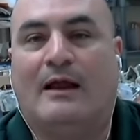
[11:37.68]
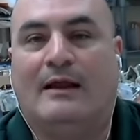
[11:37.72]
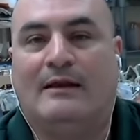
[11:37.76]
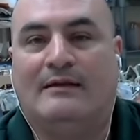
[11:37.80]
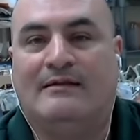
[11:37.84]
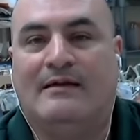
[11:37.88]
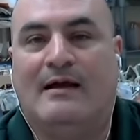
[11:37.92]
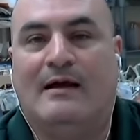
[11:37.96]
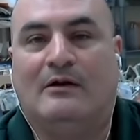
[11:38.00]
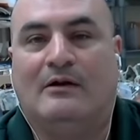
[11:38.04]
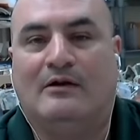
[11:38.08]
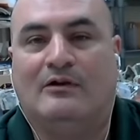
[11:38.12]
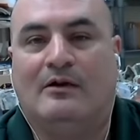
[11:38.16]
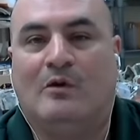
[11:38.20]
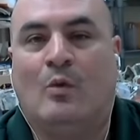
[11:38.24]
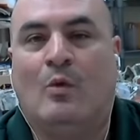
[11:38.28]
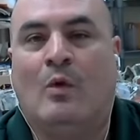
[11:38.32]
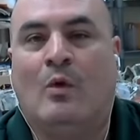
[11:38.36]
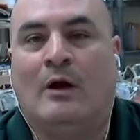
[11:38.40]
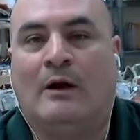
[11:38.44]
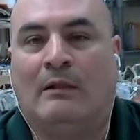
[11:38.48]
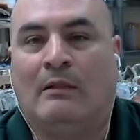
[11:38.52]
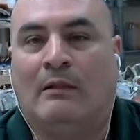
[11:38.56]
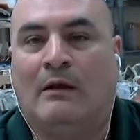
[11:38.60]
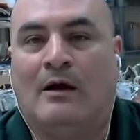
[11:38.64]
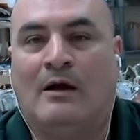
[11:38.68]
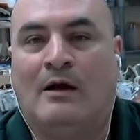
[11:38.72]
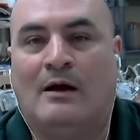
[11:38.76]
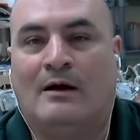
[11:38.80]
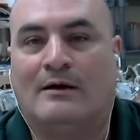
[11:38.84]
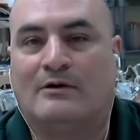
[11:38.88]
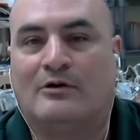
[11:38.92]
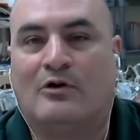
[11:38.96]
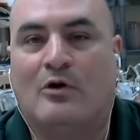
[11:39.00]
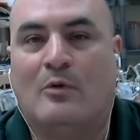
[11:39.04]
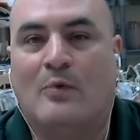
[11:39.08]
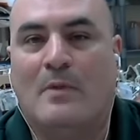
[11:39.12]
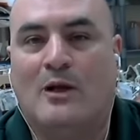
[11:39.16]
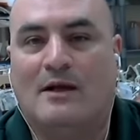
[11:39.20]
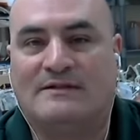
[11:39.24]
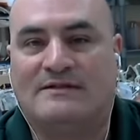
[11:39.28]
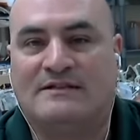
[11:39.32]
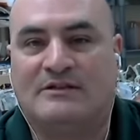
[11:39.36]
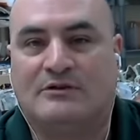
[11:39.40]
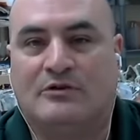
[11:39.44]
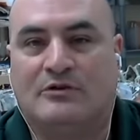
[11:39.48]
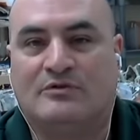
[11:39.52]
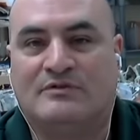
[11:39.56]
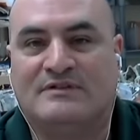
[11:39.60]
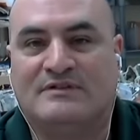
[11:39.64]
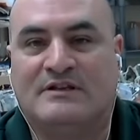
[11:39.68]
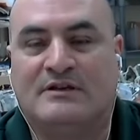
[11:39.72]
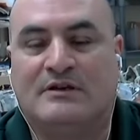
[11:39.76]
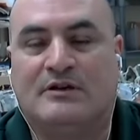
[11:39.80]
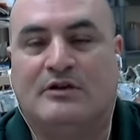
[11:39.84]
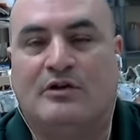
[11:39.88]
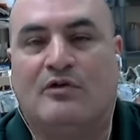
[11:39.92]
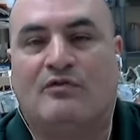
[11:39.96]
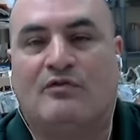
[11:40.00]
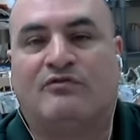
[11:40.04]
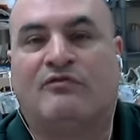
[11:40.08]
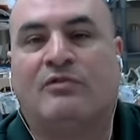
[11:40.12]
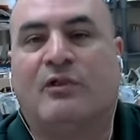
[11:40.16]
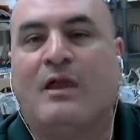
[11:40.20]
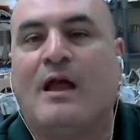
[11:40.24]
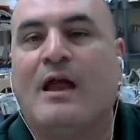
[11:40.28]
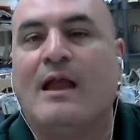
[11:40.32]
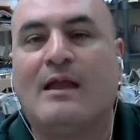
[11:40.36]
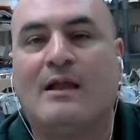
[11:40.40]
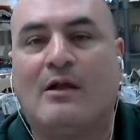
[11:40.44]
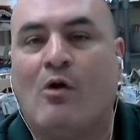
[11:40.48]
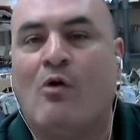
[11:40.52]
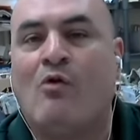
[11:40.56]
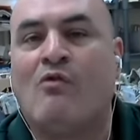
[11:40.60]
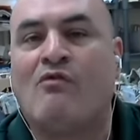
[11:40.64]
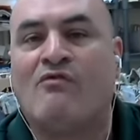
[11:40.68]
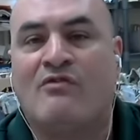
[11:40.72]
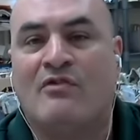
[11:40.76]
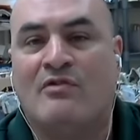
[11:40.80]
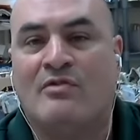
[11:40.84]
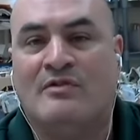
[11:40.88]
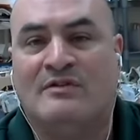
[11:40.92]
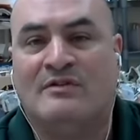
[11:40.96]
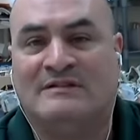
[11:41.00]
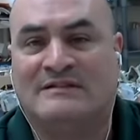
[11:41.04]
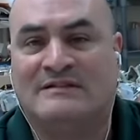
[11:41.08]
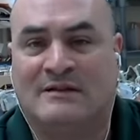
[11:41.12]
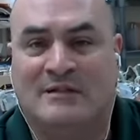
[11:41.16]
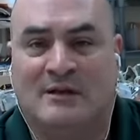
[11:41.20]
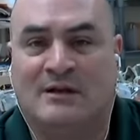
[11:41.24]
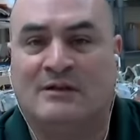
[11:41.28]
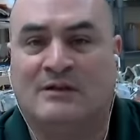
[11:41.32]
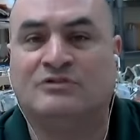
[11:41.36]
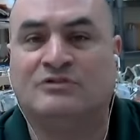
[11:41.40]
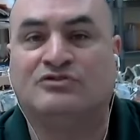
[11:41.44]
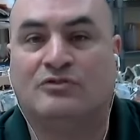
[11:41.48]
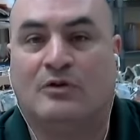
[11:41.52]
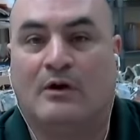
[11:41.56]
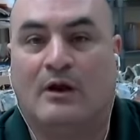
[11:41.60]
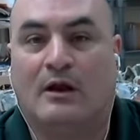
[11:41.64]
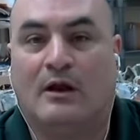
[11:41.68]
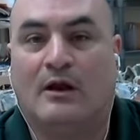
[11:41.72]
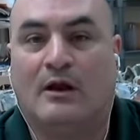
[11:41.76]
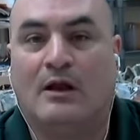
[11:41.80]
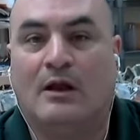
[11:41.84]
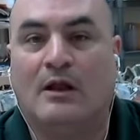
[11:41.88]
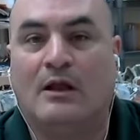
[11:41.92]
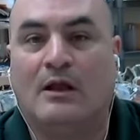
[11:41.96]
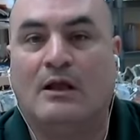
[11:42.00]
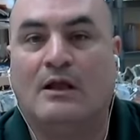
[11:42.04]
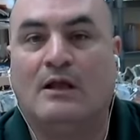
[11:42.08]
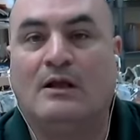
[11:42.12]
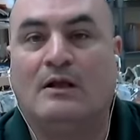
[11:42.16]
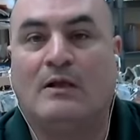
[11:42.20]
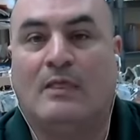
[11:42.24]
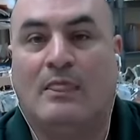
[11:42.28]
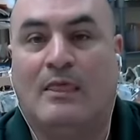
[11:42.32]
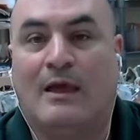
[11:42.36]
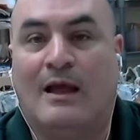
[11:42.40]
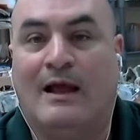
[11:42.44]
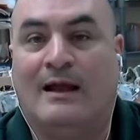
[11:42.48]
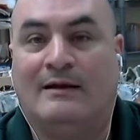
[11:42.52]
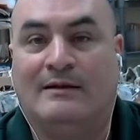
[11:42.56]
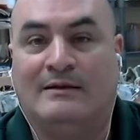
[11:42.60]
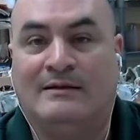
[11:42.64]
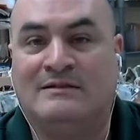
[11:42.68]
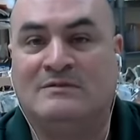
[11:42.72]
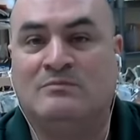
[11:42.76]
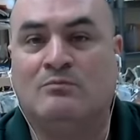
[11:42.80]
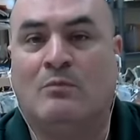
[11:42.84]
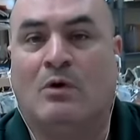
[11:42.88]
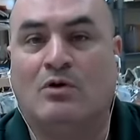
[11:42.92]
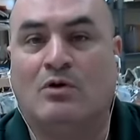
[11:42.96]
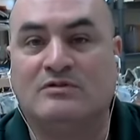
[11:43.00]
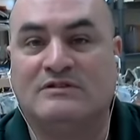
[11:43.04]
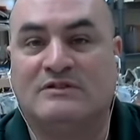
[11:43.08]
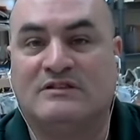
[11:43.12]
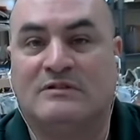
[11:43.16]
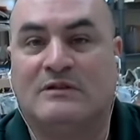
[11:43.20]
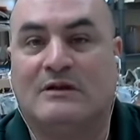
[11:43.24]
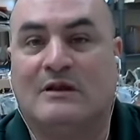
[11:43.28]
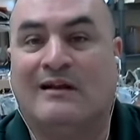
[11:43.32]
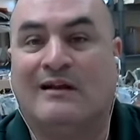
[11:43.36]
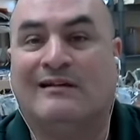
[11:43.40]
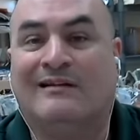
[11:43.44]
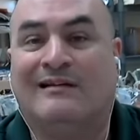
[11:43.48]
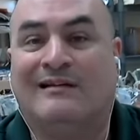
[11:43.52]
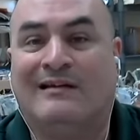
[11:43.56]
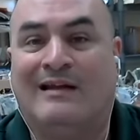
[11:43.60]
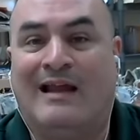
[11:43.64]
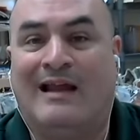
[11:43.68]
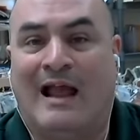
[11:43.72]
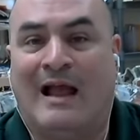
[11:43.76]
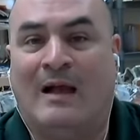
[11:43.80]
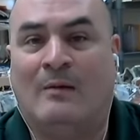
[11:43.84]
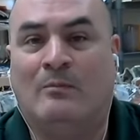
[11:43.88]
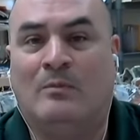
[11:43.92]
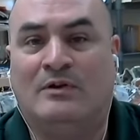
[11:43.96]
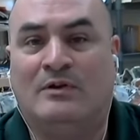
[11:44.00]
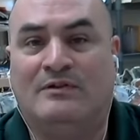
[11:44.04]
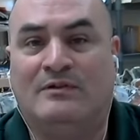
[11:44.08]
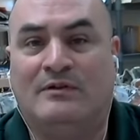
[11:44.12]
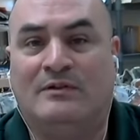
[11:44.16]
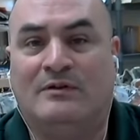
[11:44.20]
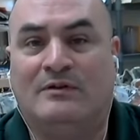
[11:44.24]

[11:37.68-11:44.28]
So yeah, these are not things of the past. They're still with us. And you were speaking about the